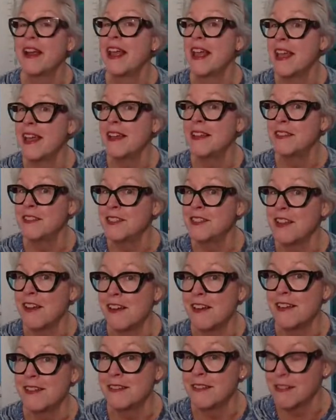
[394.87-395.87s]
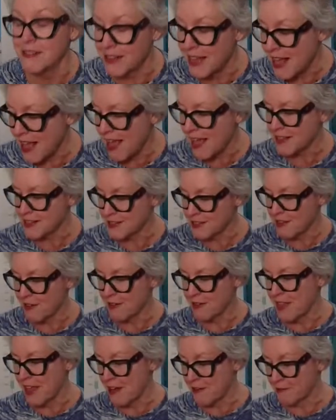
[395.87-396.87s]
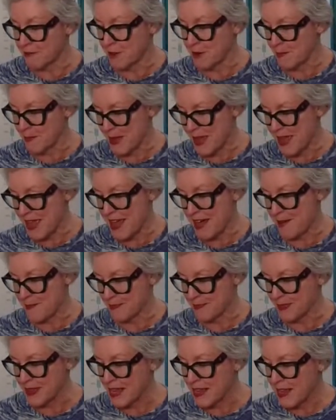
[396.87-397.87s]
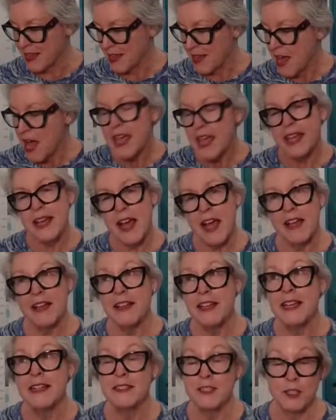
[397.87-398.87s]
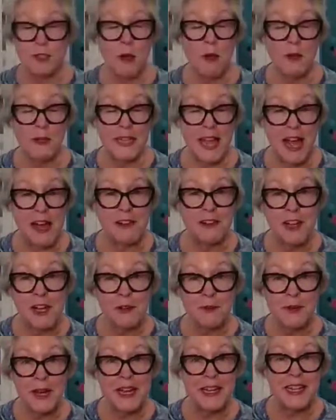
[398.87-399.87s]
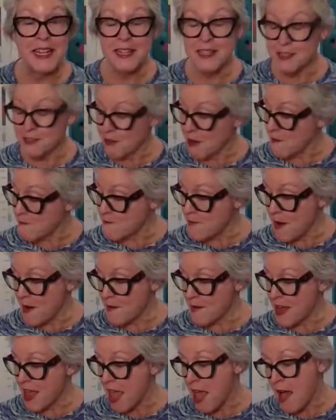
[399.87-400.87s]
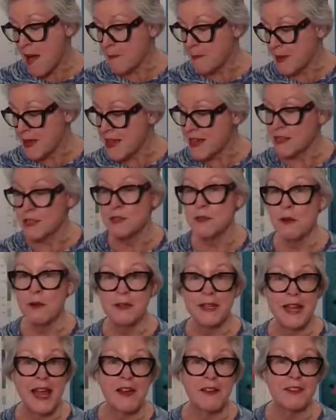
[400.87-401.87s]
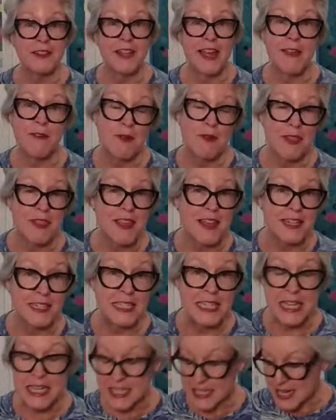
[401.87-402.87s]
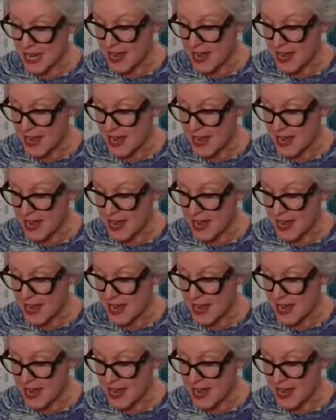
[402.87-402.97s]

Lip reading: hands-on class. So that will be it's sold out already, so I'm very happy. It sold out like within 10